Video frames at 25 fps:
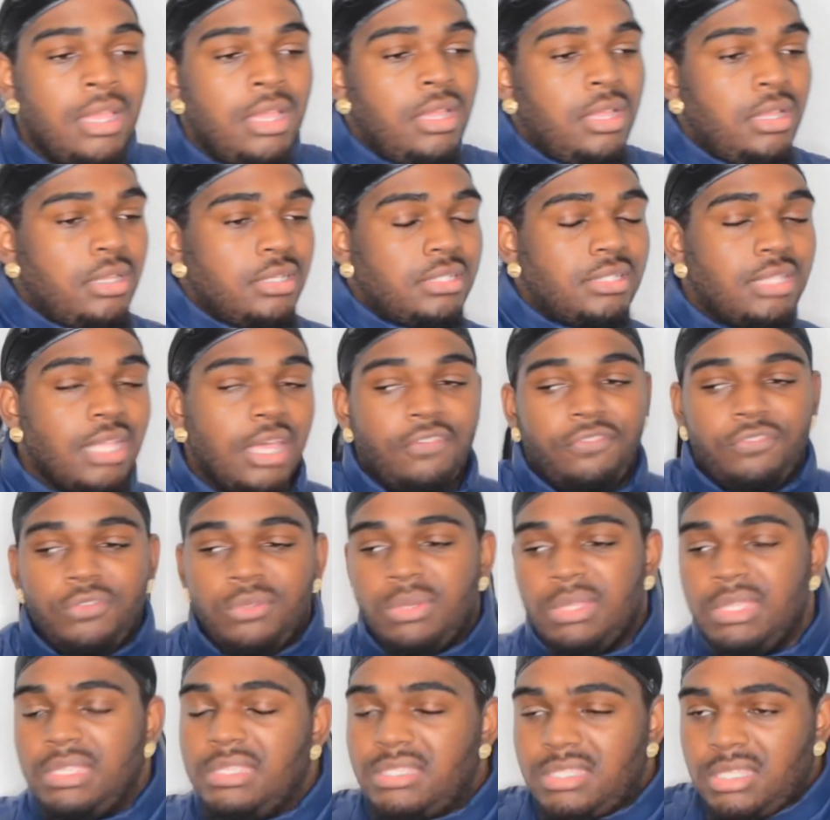stuff you
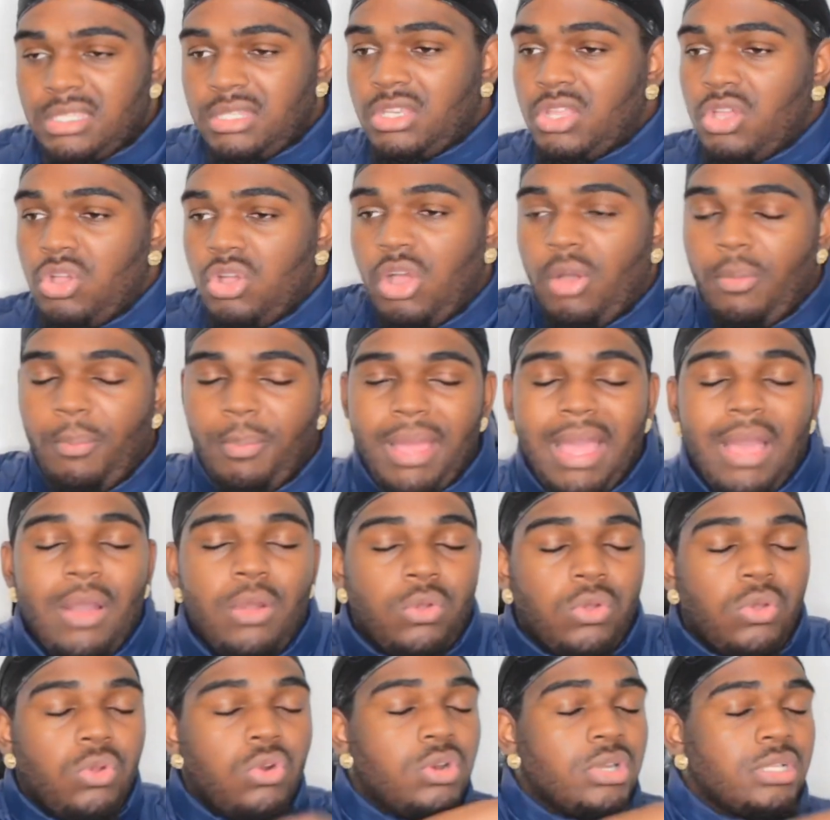need to know about
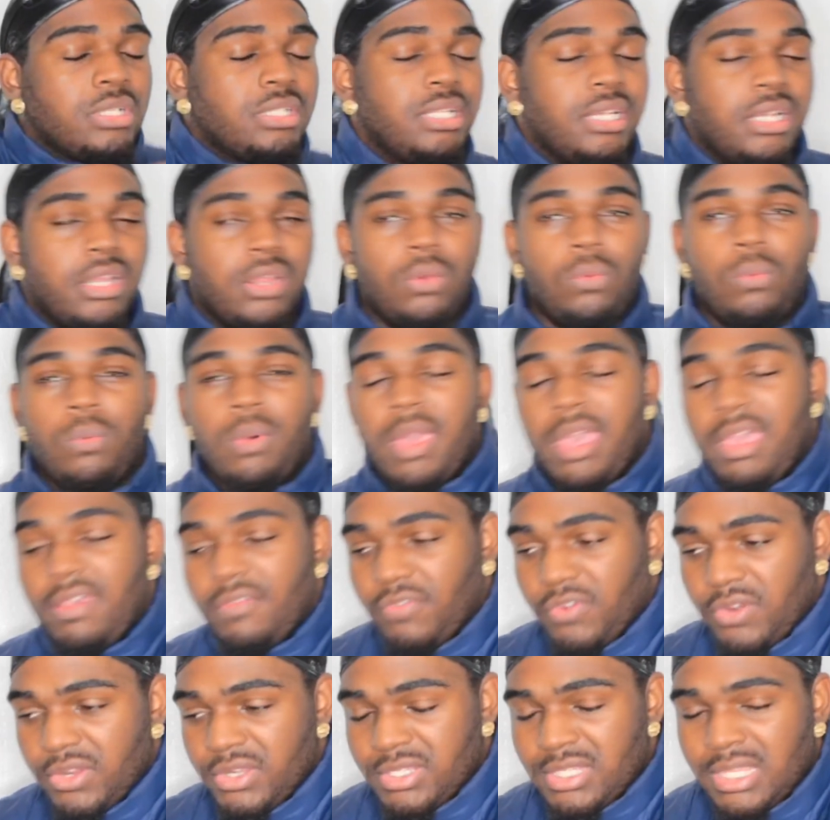Coarse Hair
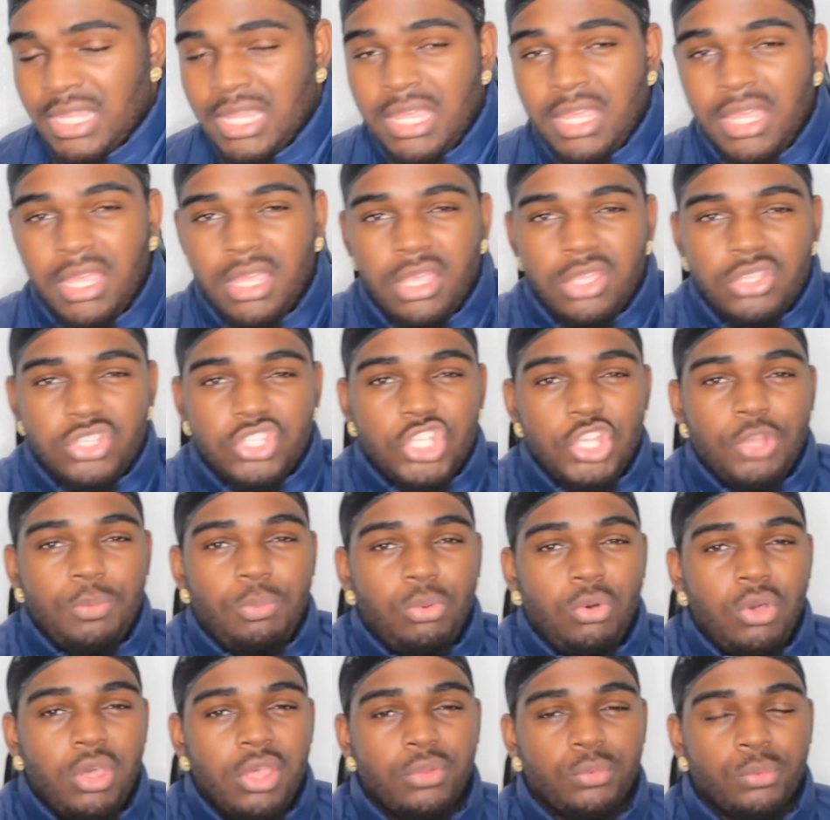Wavers. It's your
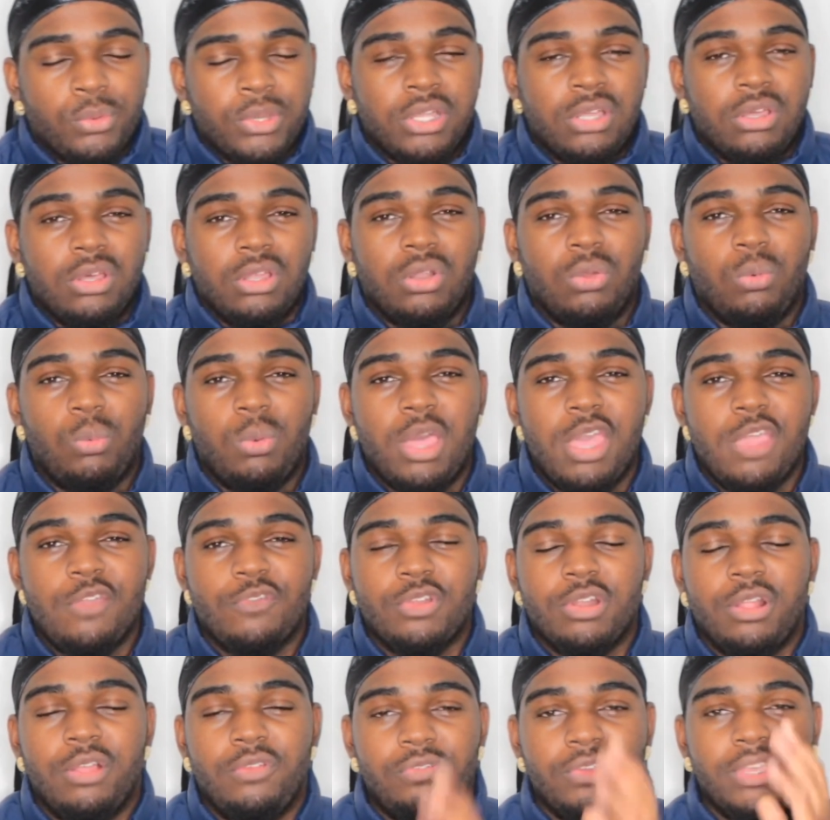boy Rico the Waver.
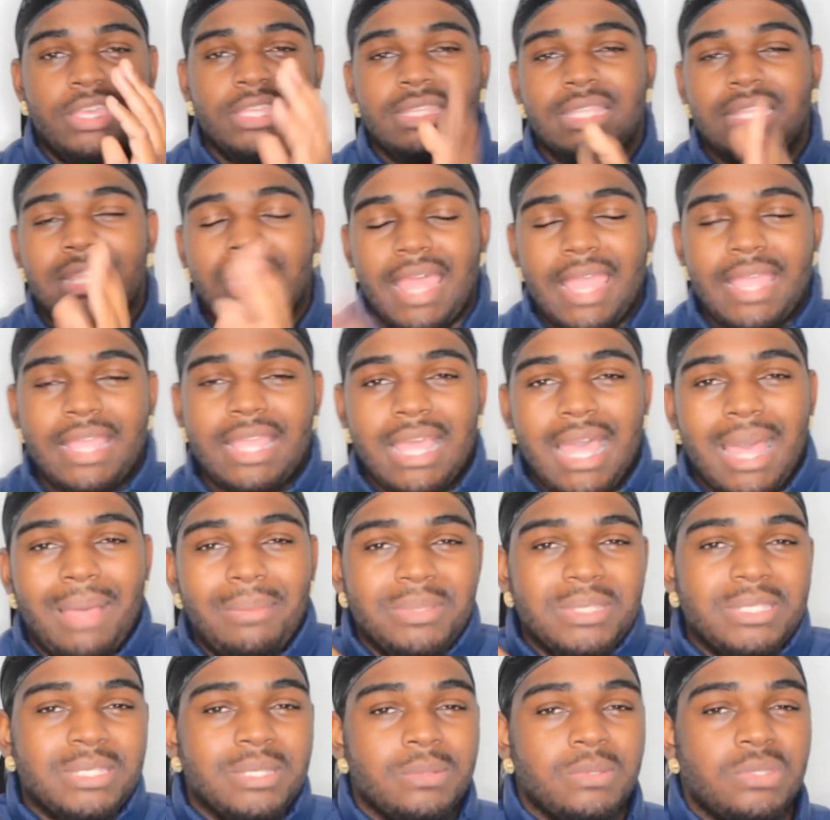Don't forget to like,
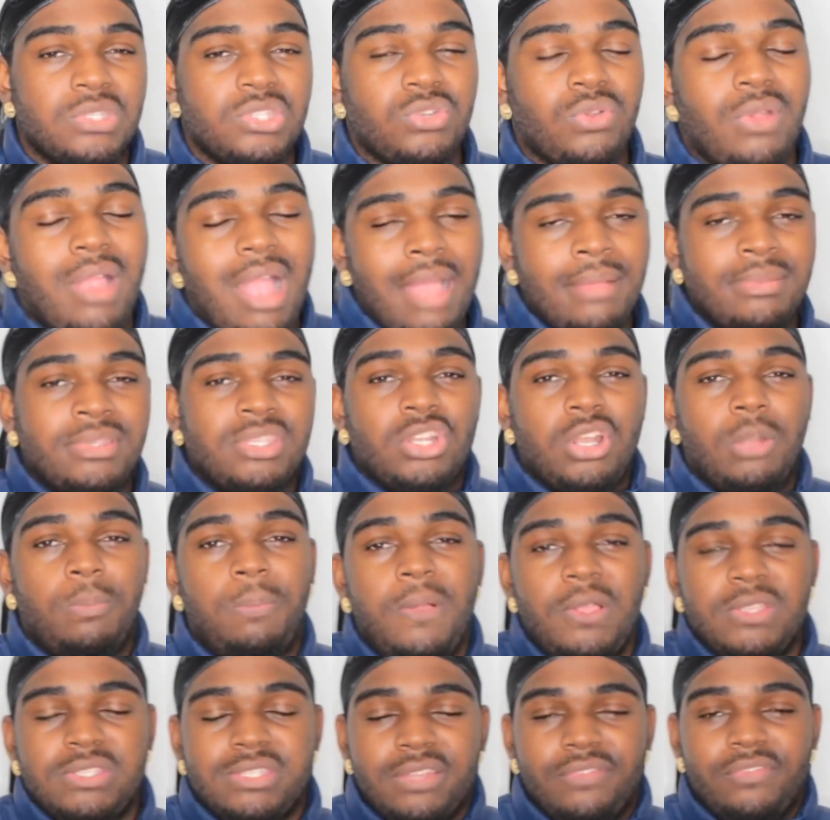comment, subscribe, turn on
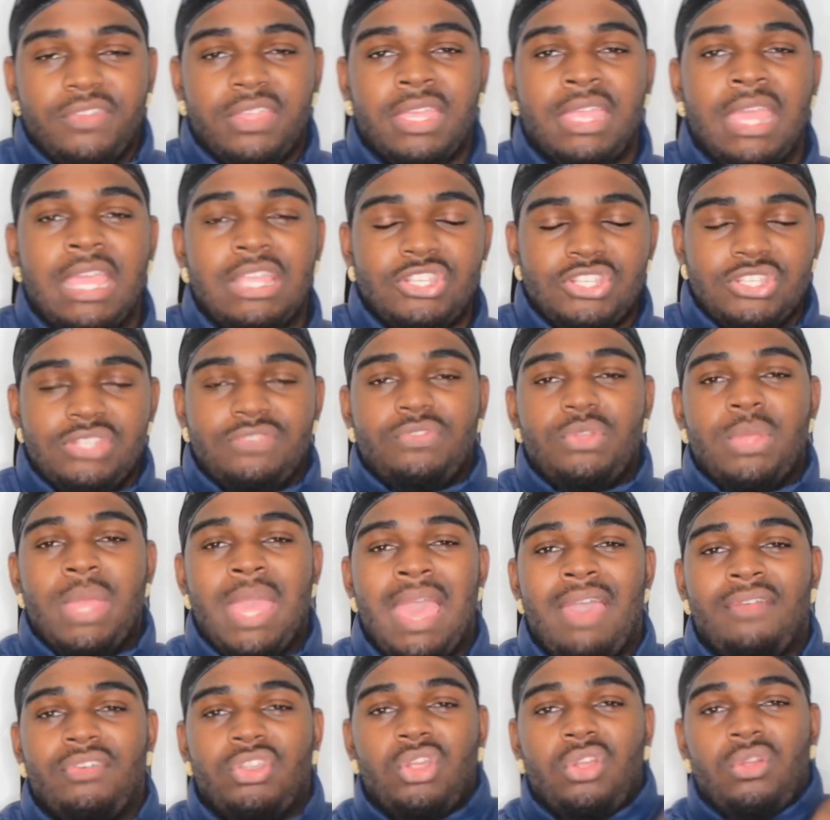post notifications if you
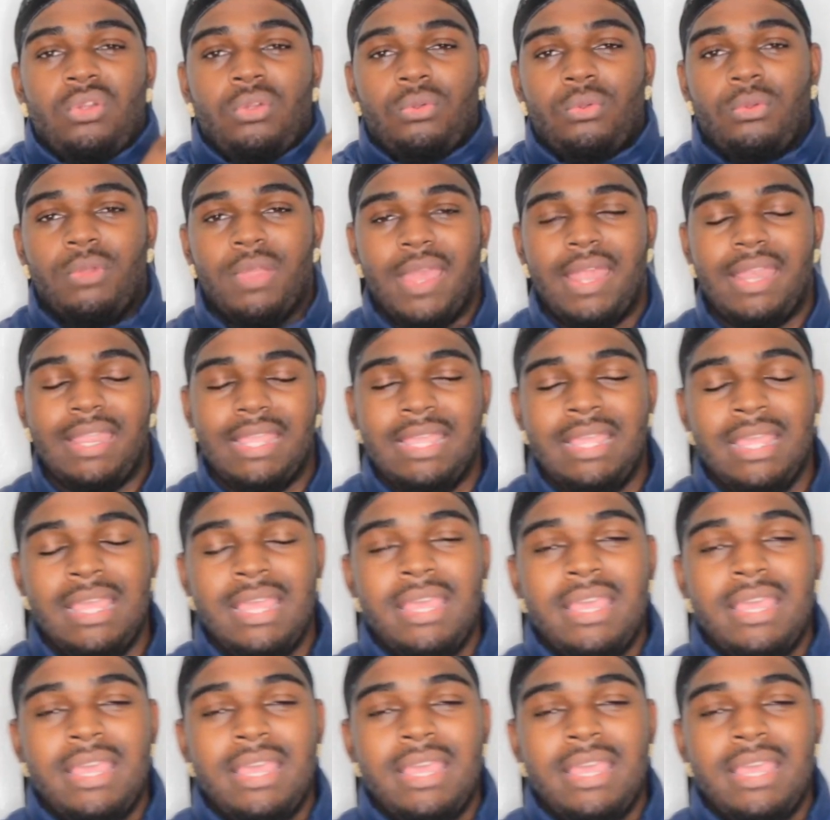haven't already.